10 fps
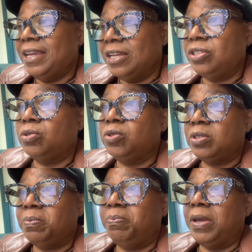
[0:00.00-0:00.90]
issues
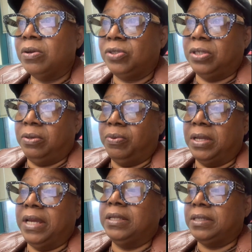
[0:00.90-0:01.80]
spiritually
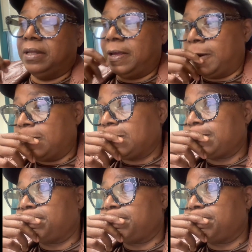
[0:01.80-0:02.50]
related to theirs.